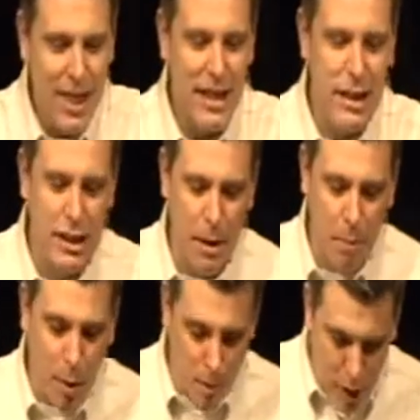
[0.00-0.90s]
This is a
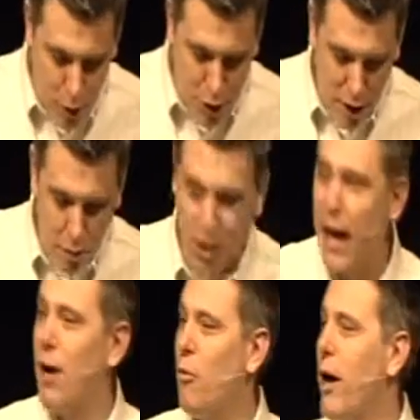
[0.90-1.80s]
promotion
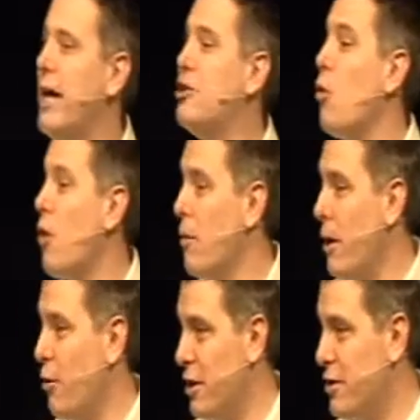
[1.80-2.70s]
without a raise or a
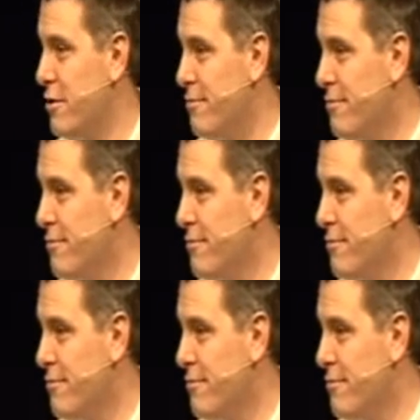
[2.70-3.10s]
bonus.